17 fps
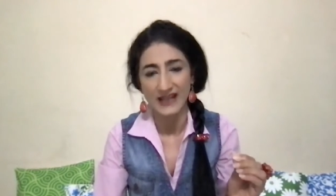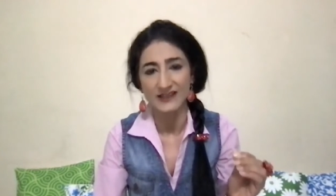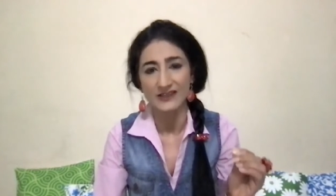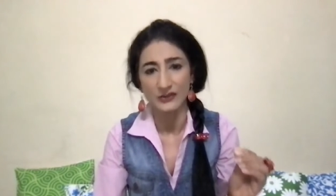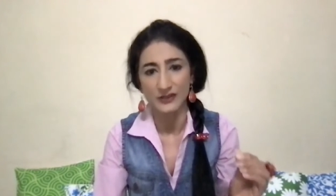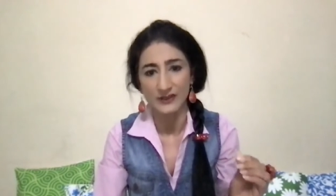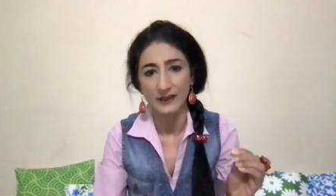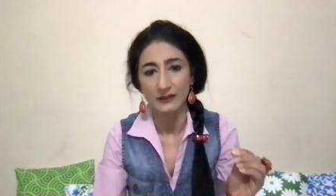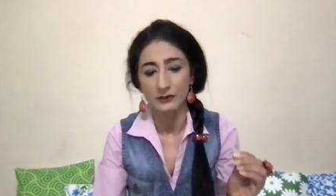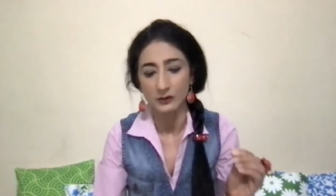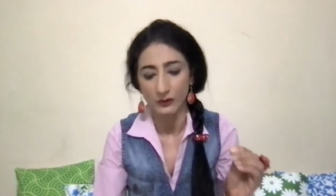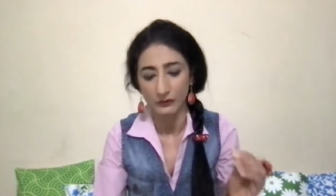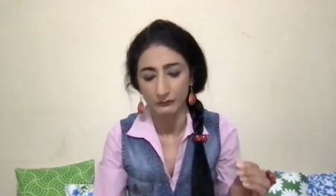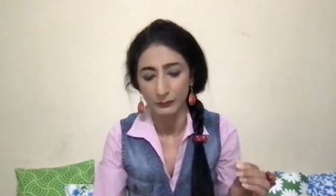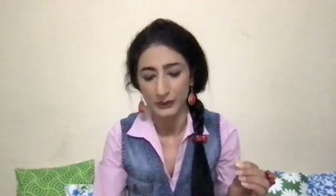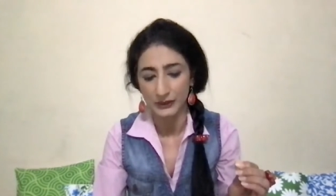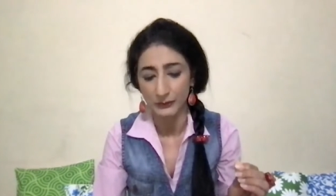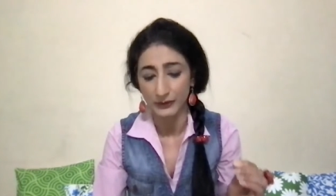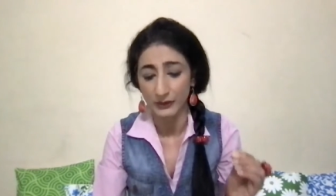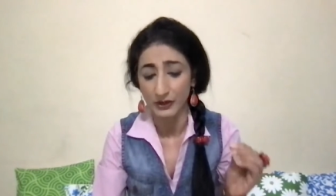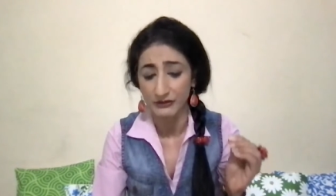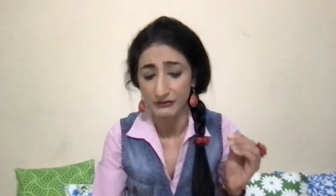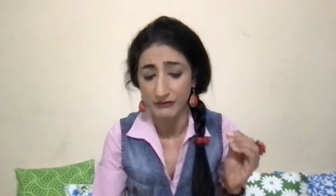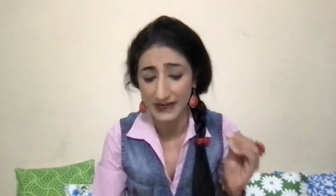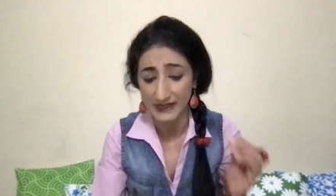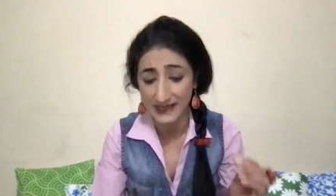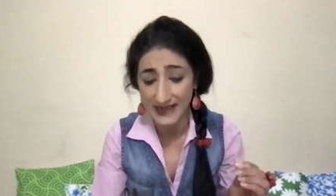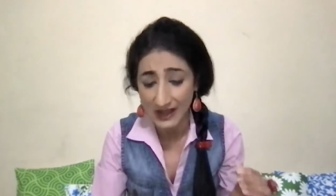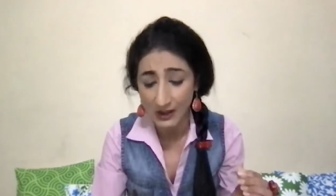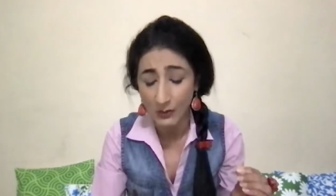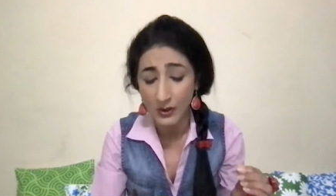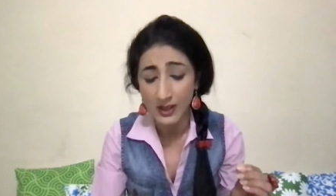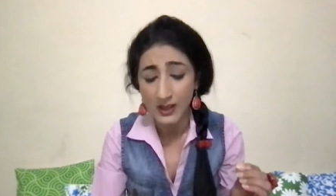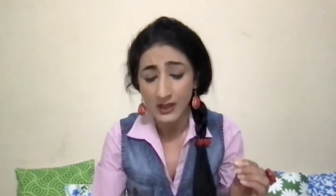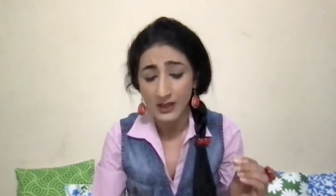as a result of what's going on right now.